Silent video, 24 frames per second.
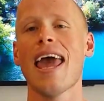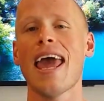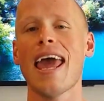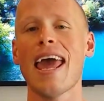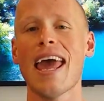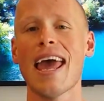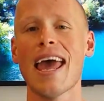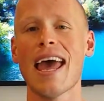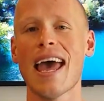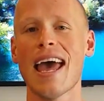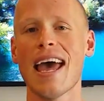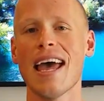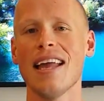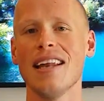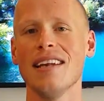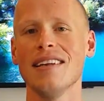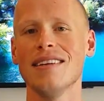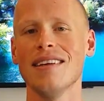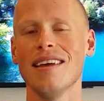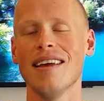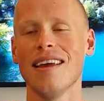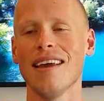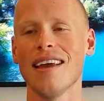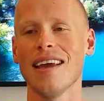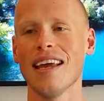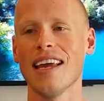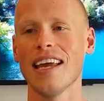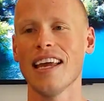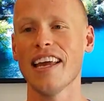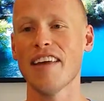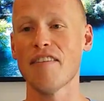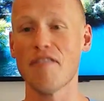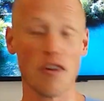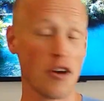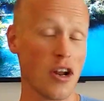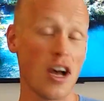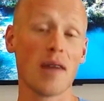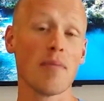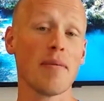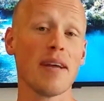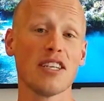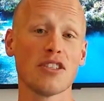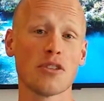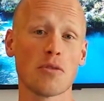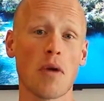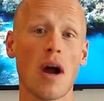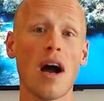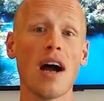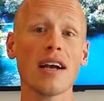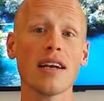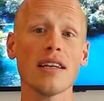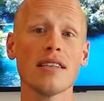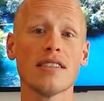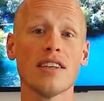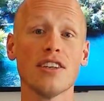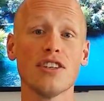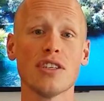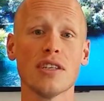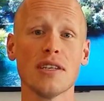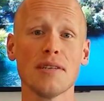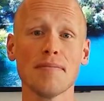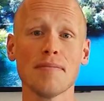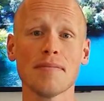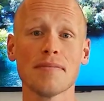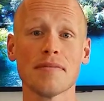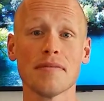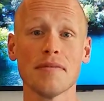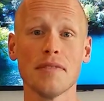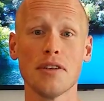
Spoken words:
And if your dog makes the wrong decision,